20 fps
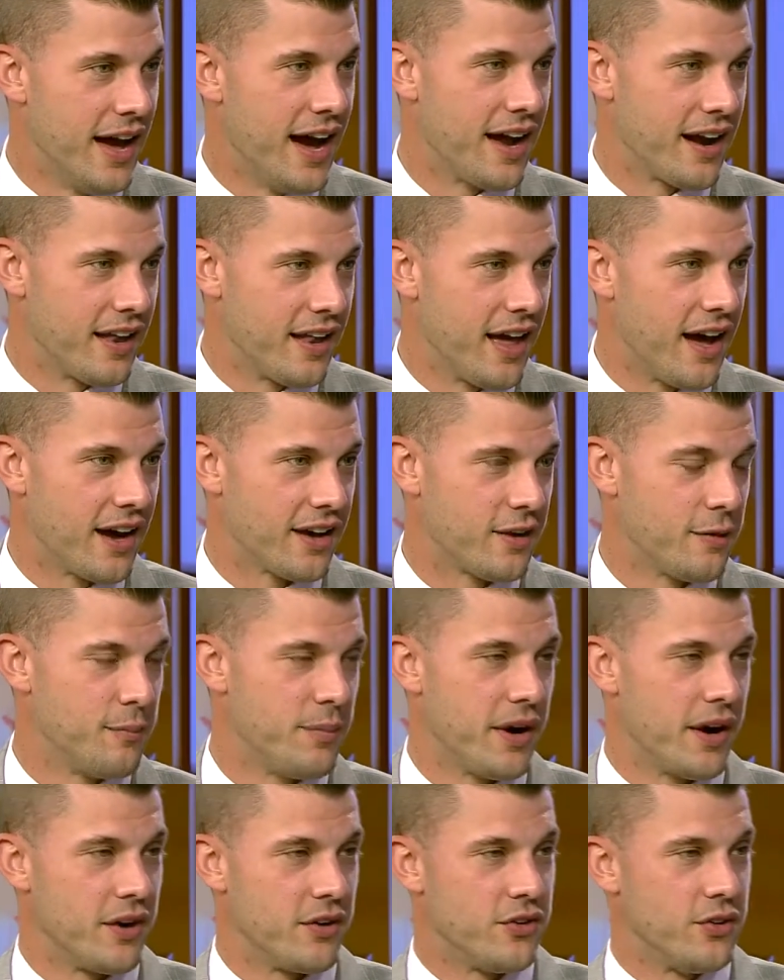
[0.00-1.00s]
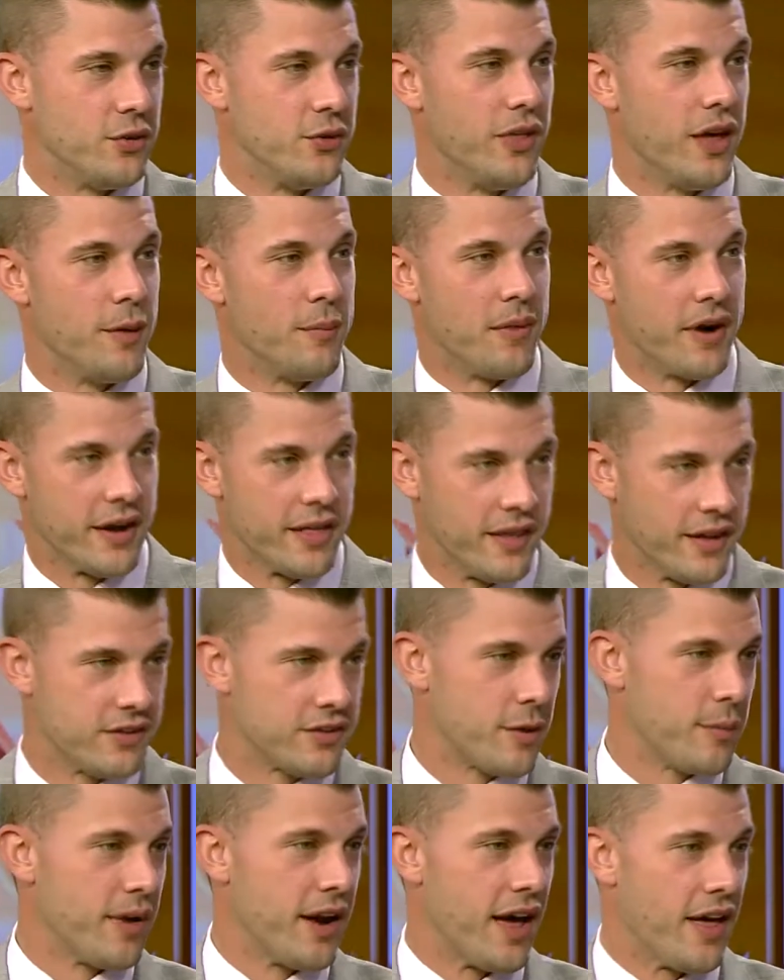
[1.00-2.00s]
Not a lot compared to that money
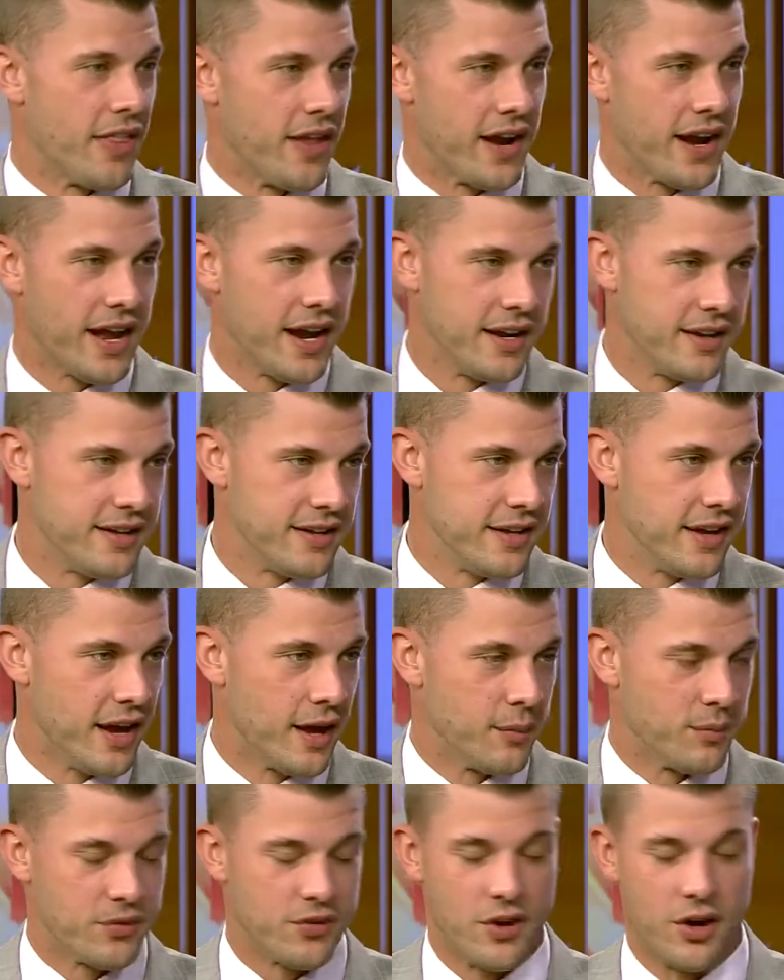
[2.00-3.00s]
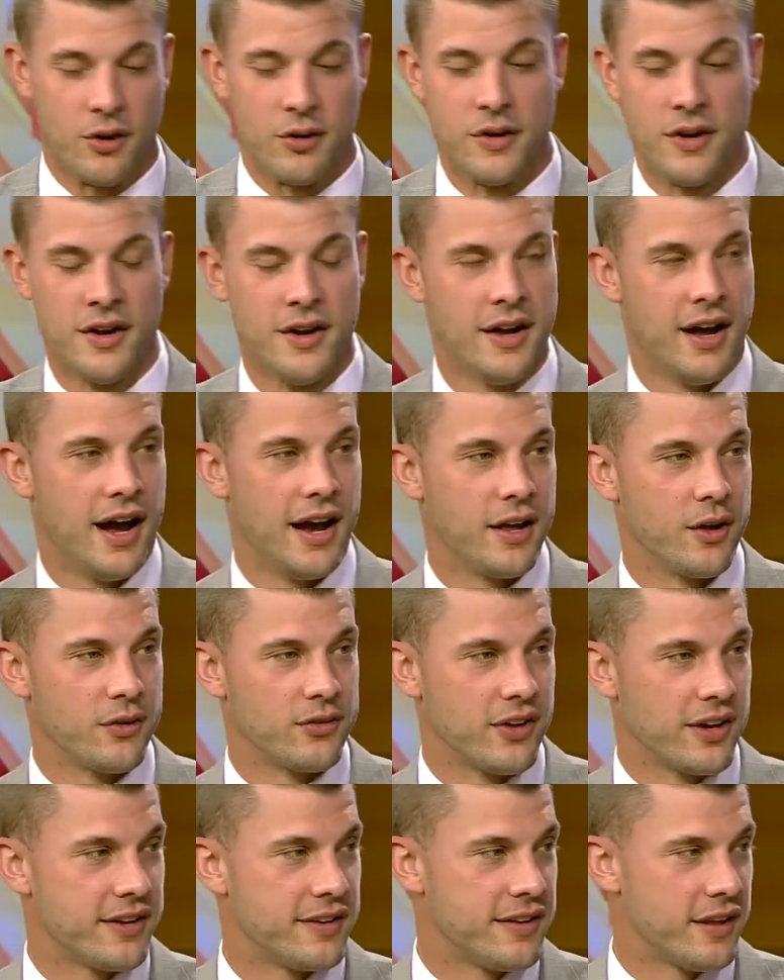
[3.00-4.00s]
that's coming out of that ATM. So I
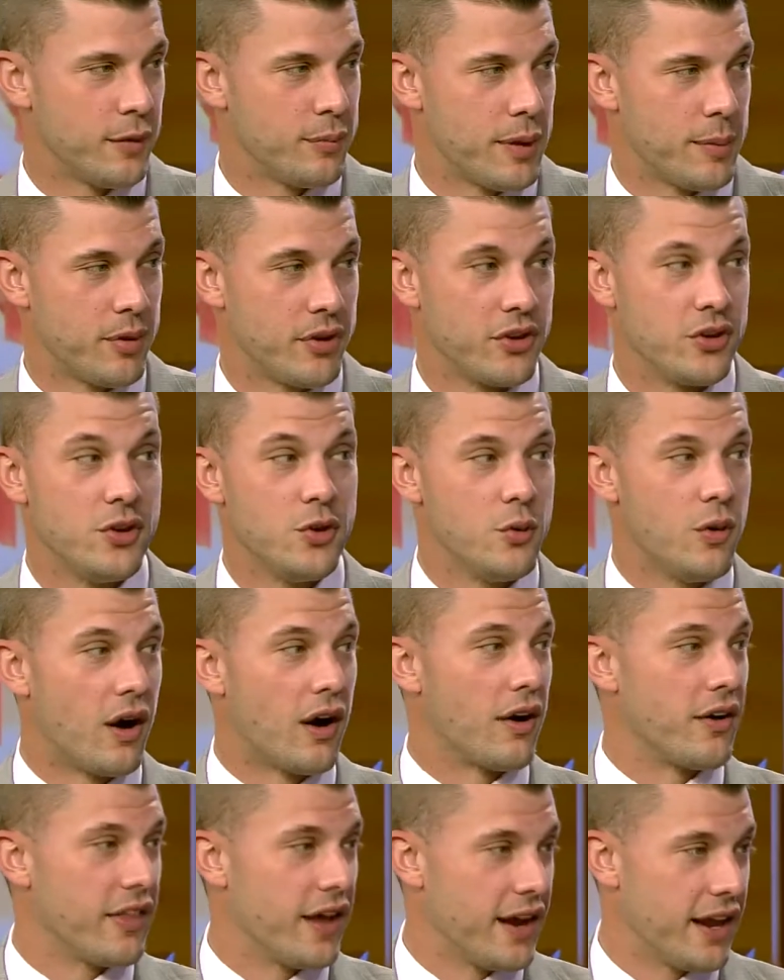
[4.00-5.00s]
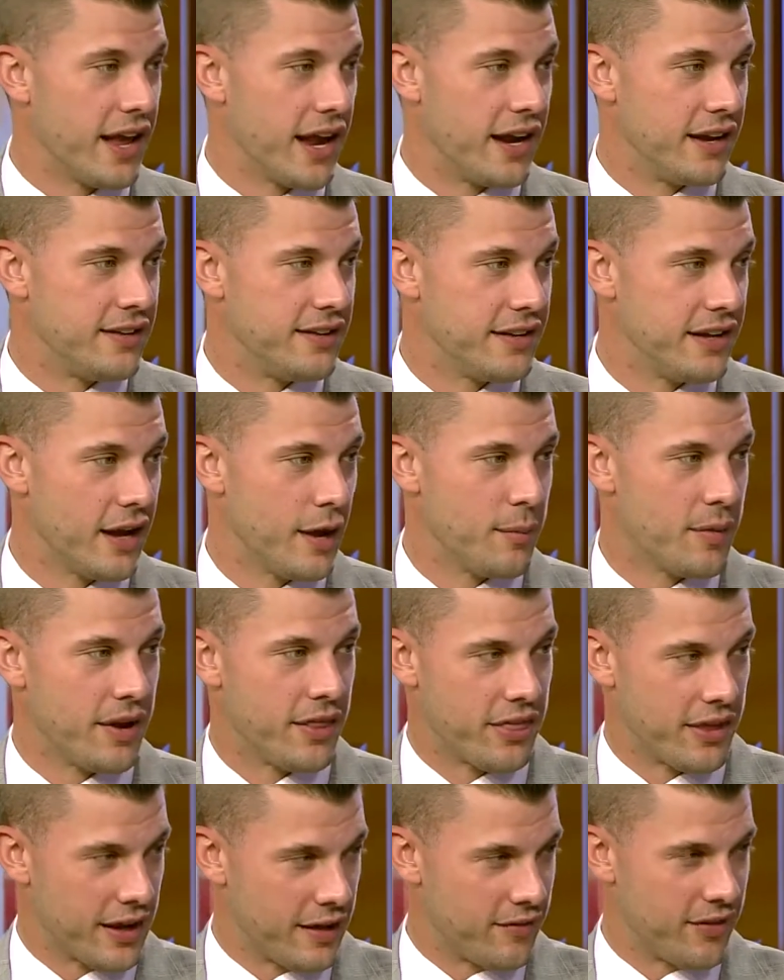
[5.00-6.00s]
always like to tell people, you are that ATM,
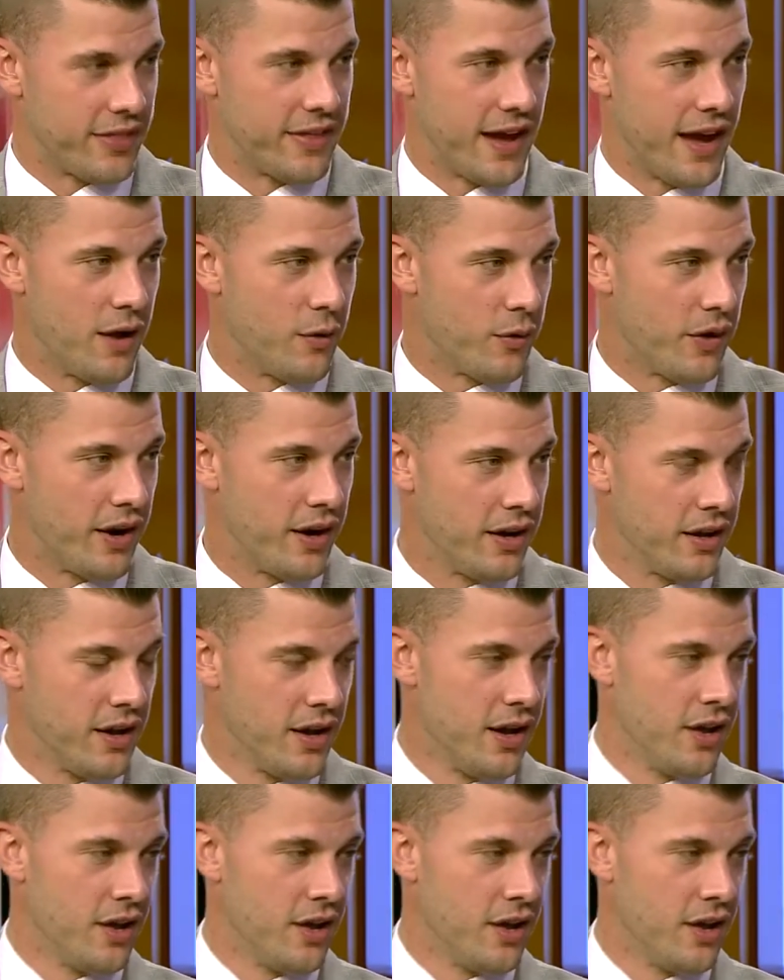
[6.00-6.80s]
and think of it that way.